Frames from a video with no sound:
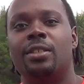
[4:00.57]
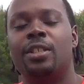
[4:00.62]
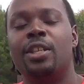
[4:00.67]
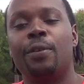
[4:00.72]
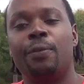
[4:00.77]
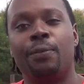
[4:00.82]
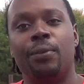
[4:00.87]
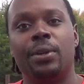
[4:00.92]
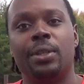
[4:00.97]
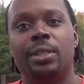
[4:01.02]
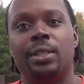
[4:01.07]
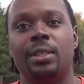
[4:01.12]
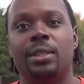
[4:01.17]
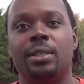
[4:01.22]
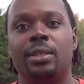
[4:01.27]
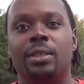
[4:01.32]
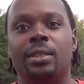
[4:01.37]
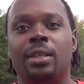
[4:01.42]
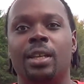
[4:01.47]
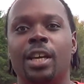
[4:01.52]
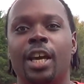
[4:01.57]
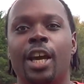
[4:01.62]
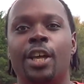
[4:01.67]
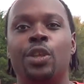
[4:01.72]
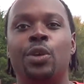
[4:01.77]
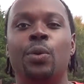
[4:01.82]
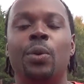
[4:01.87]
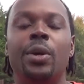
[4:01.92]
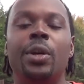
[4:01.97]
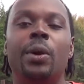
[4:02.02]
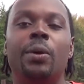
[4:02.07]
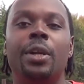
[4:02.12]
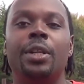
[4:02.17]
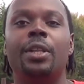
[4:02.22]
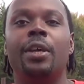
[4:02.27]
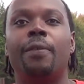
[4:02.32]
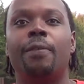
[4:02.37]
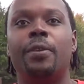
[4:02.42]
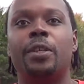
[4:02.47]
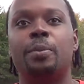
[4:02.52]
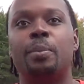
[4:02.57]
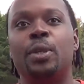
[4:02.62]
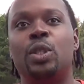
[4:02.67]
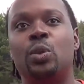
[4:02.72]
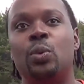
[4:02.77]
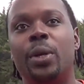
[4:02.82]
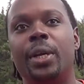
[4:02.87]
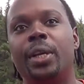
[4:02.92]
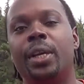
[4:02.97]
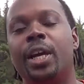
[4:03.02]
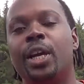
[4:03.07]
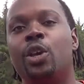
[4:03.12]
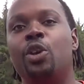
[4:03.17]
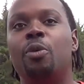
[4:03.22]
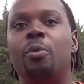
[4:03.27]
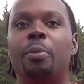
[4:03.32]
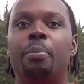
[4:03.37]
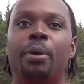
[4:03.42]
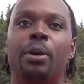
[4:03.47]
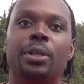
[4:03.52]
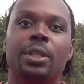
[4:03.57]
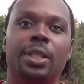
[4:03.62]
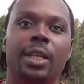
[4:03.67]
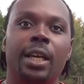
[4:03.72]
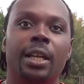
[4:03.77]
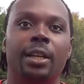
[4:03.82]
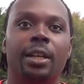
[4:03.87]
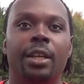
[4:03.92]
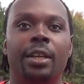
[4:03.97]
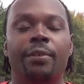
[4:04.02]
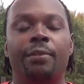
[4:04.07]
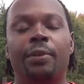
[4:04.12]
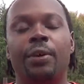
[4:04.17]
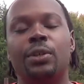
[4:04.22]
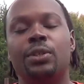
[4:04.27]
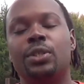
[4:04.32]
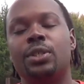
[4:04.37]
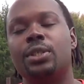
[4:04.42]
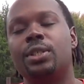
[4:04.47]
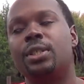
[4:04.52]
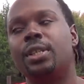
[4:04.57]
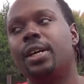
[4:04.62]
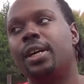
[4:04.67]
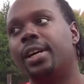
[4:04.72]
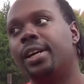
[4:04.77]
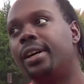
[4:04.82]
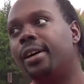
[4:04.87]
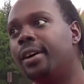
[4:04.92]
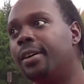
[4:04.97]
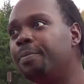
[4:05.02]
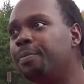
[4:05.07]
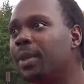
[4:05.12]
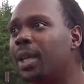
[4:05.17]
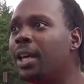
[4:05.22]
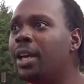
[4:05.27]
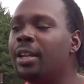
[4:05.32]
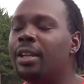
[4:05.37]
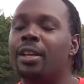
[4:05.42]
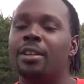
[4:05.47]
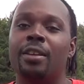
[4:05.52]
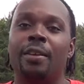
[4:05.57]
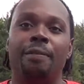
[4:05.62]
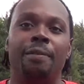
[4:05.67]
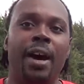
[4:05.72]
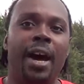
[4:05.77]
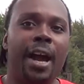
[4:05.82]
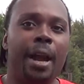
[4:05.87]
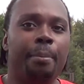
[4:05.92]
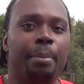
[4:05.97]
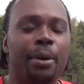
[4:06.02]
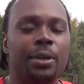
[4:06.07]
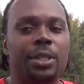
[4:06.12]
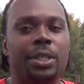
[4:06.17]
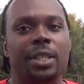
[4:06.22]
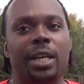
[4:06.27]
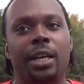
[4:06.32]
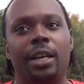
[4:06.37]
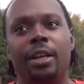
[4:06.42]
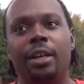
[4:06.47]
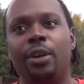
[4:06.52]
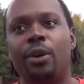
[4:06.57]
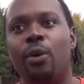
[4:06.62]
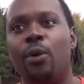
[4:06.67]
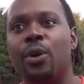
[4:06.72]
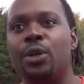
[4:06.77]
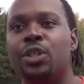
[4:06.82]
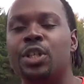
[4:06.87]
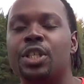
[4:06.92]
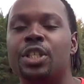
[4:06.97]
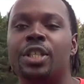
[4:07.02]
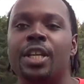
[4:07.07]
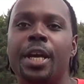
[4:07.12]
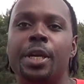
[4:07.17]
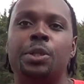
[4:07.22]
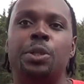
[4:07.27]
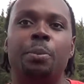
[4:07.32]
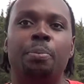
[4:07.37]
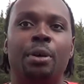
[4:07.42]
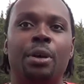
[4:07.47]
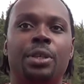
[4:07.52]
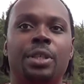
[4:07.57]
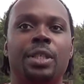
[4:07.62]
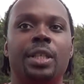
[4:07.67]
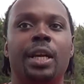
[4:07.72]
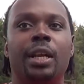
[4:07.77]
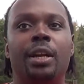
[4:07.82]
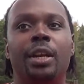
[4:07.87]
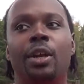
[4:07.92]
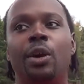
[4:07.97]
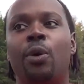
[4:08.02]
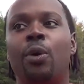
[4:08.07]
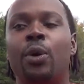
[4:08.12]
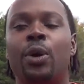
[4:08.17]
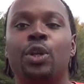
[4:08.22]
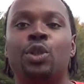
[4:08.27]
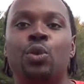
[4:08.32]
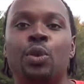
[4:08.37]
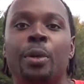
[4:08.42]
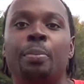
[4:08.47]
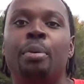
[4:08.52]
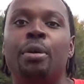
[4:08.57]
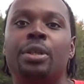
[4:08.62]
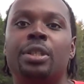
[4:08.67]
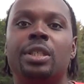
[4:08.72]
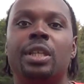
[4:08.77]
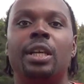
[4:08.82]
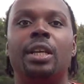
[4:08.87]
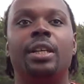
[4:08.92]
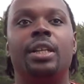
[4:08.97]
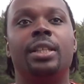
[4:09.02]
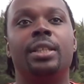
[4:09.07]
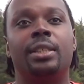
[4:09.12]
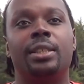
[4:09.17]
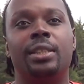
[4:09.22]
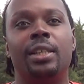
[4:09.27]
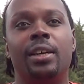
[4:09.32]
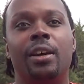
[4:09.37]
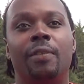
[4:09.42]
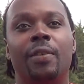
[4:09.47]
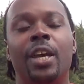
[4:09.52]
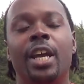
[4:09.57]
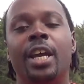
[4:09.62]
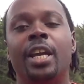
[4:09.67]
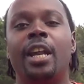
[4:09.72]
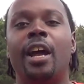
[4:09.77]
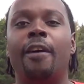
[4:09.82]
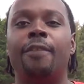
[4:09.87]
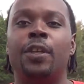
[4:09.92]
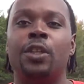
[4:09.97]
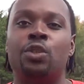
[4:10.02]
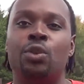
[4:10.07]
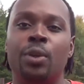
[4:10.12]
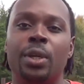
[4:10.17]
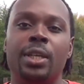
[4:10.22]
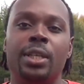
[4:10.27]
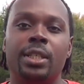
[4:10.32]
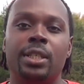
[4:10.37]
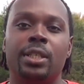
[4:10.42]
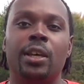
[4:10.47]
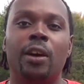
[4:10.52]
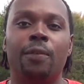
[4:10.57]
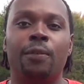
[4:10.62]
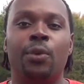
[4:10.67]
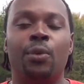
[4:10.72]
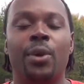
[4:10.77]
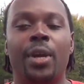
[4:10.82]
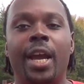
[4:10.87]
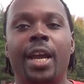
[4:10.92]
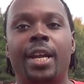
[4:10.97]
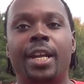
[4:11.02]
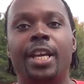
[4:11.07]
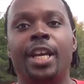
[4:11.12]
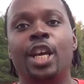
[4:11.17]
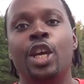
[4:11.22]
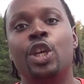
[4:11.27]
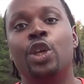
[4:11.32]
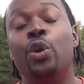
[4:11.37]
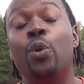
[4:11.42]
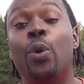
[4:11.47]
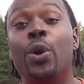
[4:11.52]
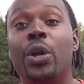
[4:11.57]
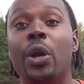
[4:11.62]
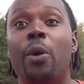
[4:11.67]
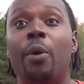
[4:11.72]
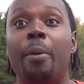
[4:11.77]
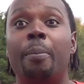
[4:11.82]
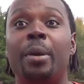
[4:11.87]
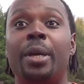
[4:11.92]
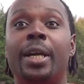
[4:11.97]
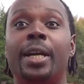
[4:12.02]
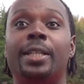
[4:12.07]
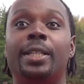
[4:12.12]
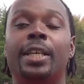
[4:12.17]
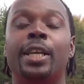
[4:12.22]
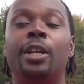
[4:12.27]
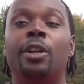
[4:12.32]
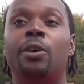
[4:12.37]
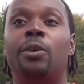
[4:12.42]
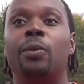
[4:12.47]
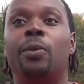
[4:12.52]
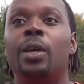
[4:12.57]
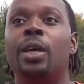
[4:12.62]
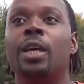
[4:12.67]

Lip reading: differences. And you will know the difference between the human personality versus the divine personality, or just nature personality, or the tree personality itself. Now if the tree itself created, you will know it, because it'll